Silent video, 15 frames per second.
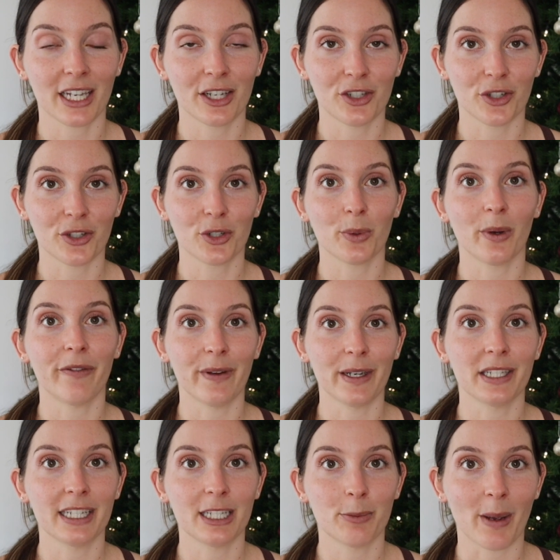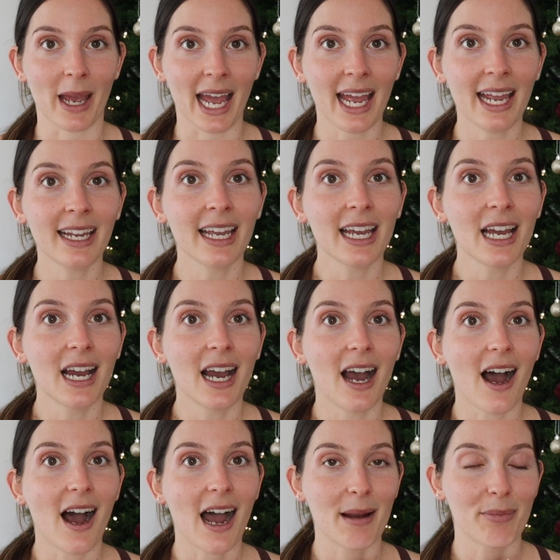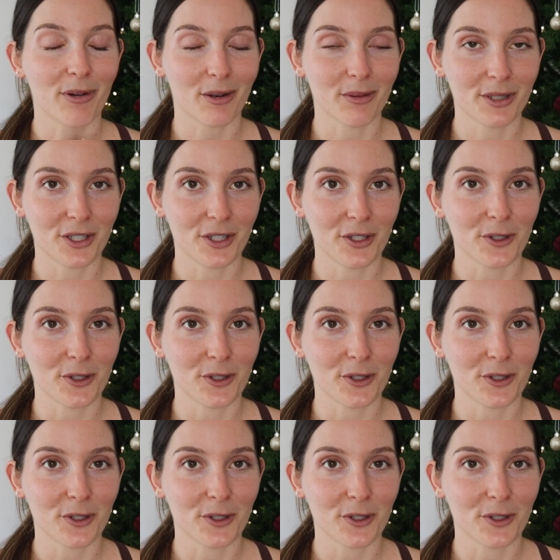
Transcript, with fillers: can do to a vintage bag, I promise you,